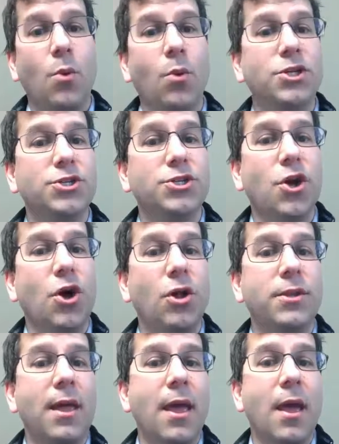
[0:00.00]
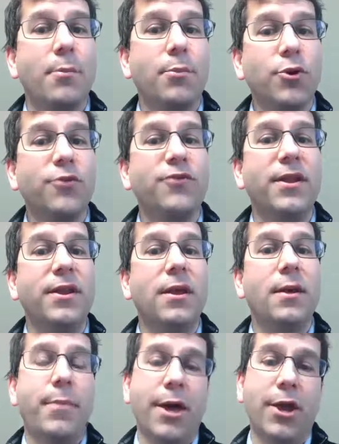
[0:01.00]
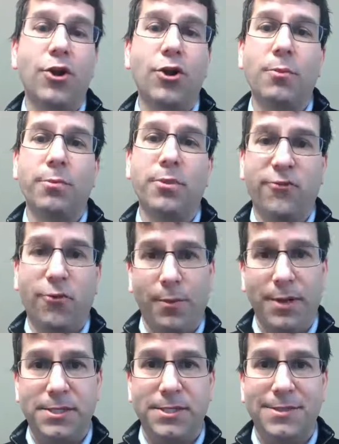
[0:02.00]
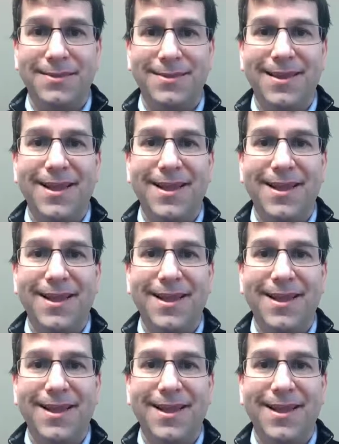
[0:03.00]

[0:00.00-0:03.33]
which is called Proven Better Performance.